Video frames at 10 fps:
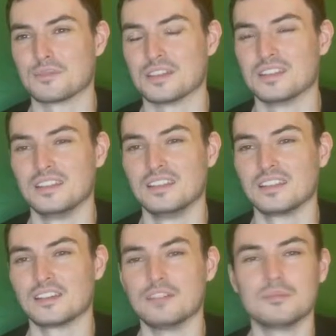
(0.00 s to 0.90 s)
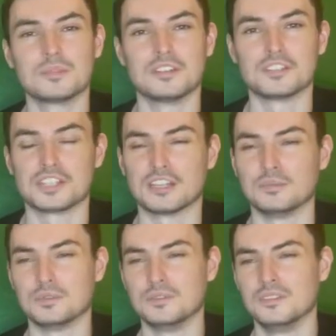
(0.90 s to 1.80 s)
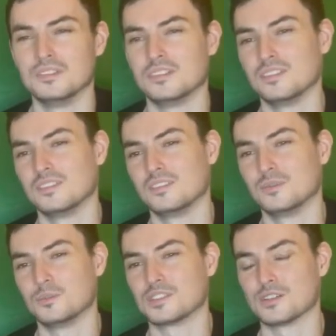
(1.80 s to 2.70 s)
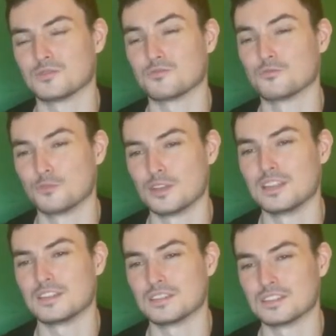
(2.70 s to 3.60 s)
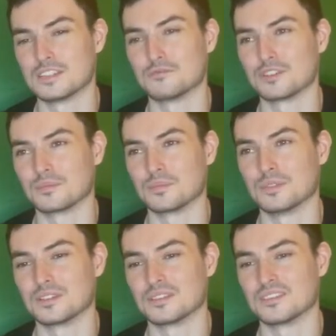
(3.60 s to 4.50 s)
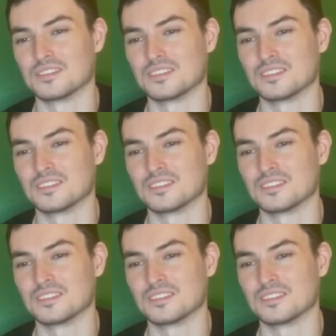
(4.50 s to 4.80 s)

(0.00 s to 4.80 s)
here. Kyurem can learn Shadow Ball, which I was really considering putting onto